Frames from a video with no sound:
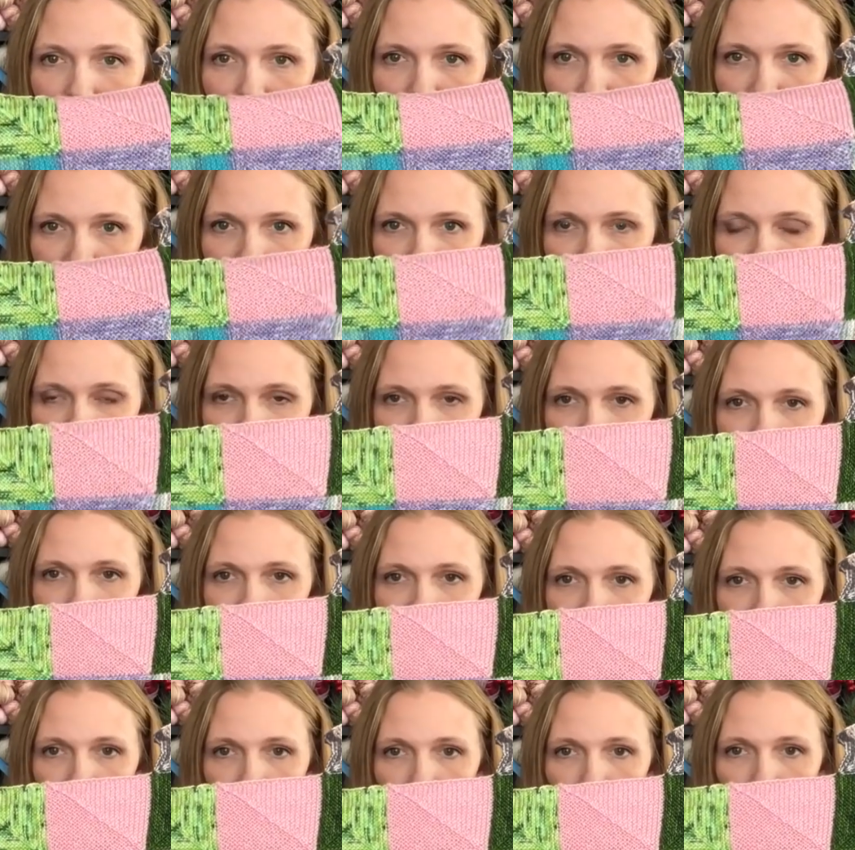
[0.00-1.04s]
blanket.
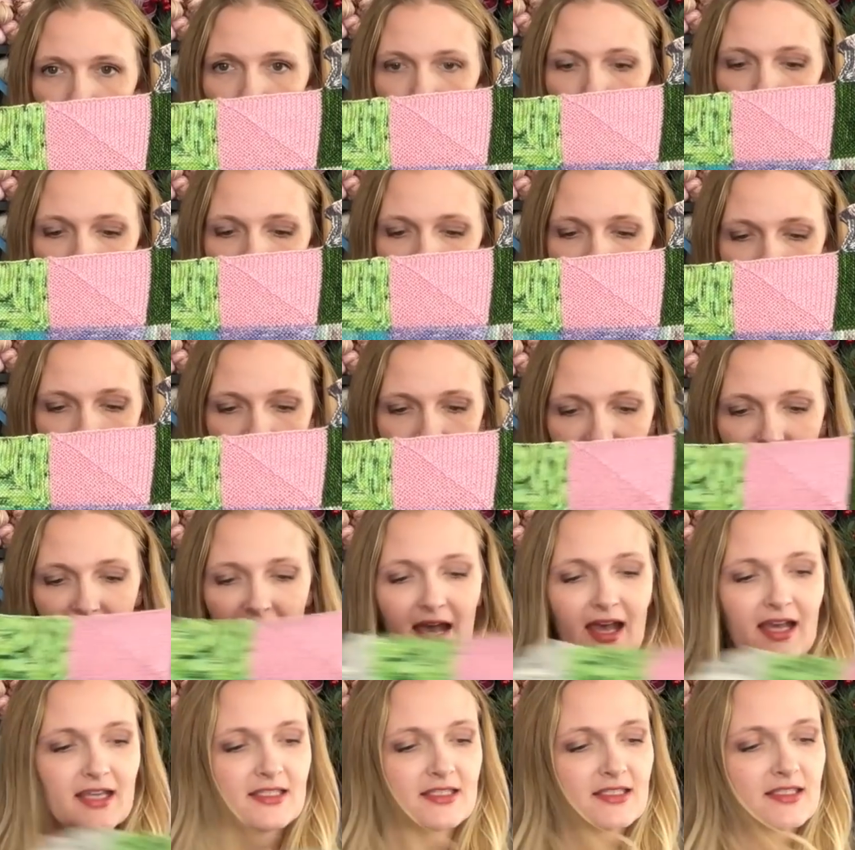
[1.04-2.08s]
So I've been
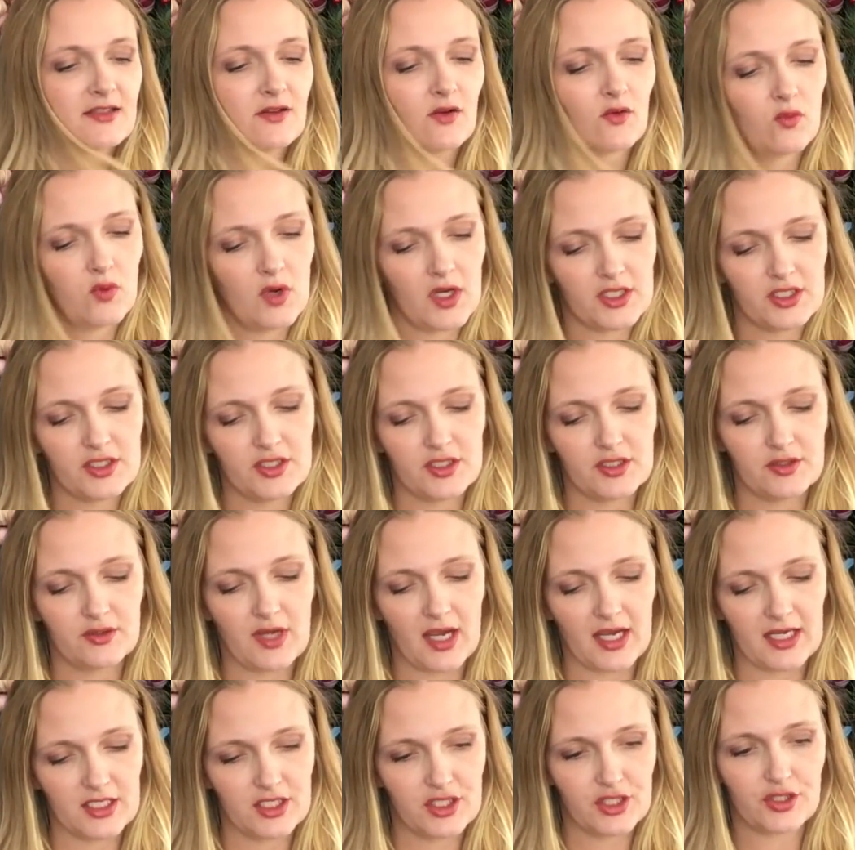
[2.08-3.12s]
asked, what do
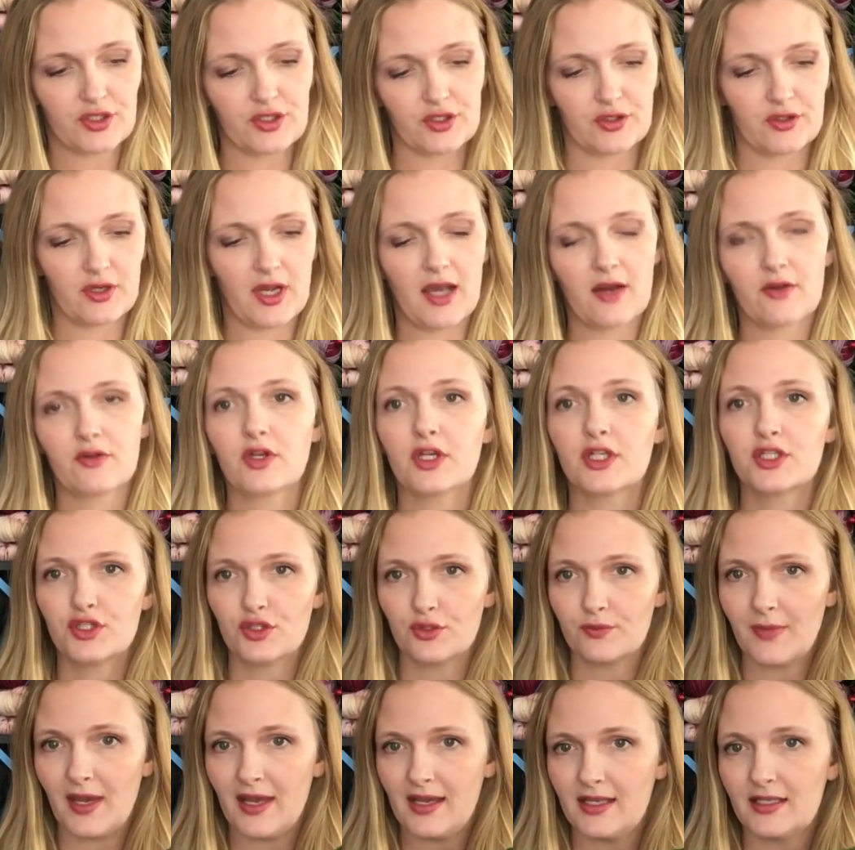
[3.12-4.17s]
I do? How do I
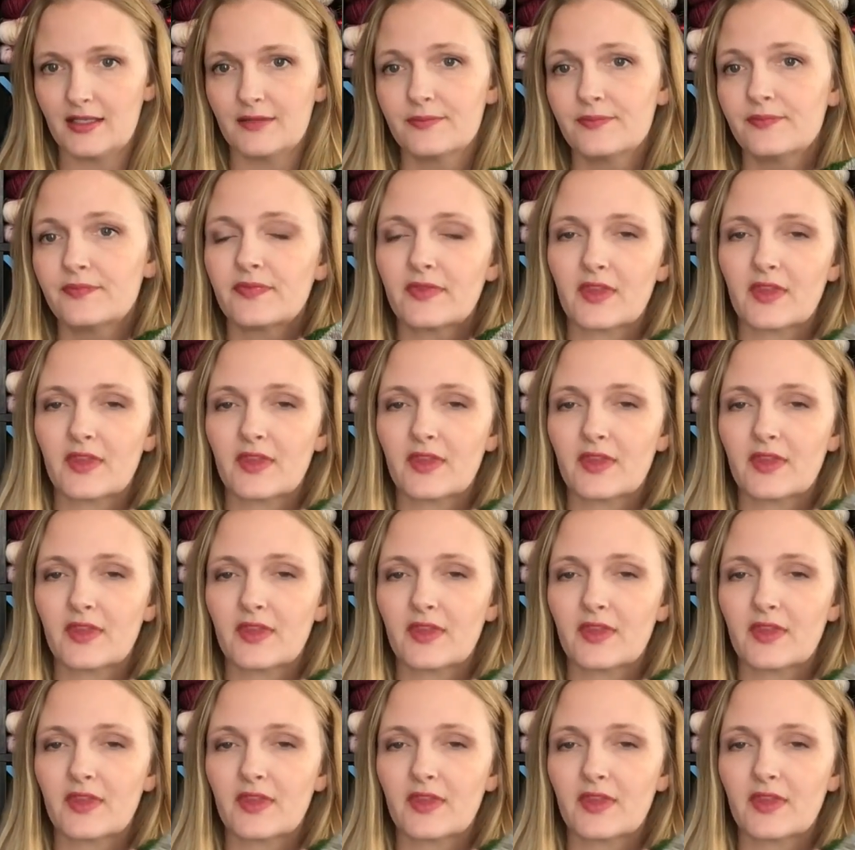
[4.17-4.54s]
do mine?